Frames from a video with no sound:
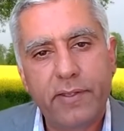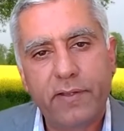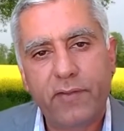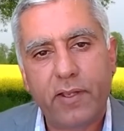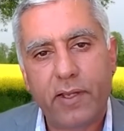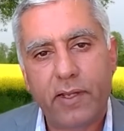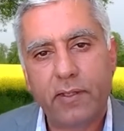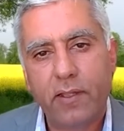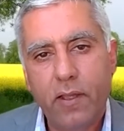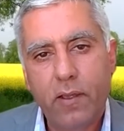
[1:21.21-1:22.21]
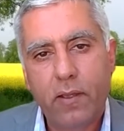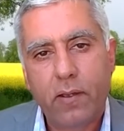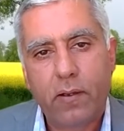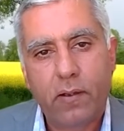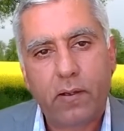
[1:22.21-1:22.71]
Then we had
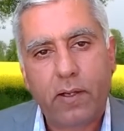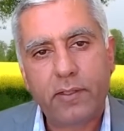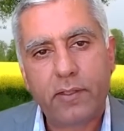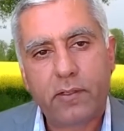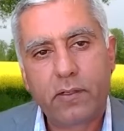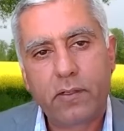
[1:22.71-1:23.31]
other